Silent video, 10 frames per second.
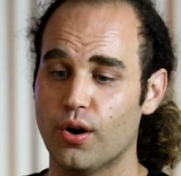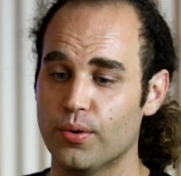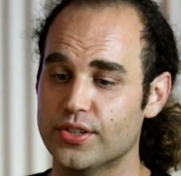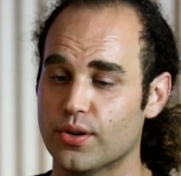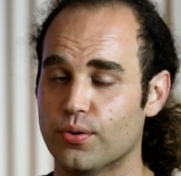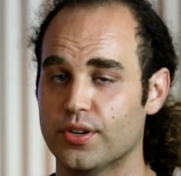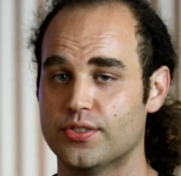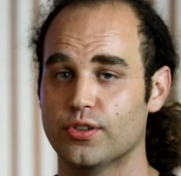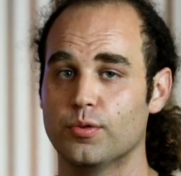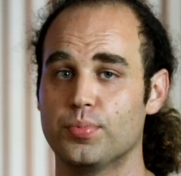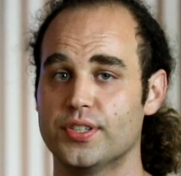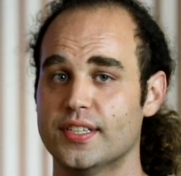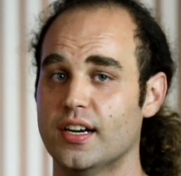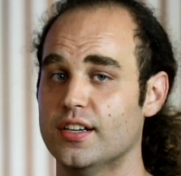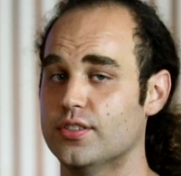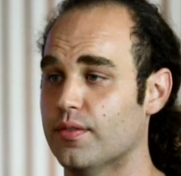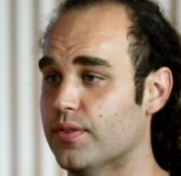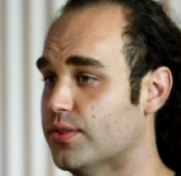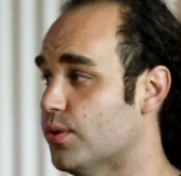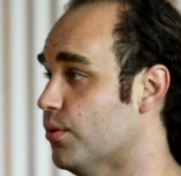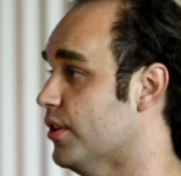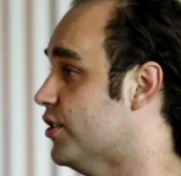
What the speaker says: always own a certain percentage of the total